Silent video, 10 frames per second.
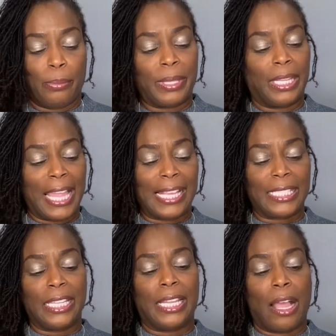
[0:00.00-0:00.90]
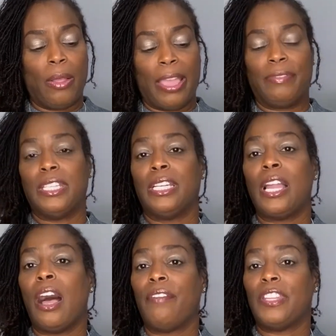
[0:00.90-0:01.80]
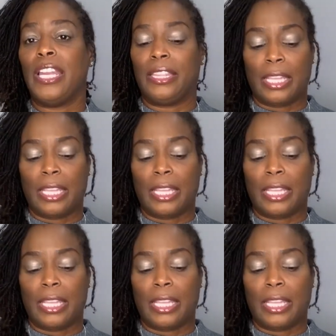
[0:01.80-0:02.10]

but the last thing that I'll have done often at the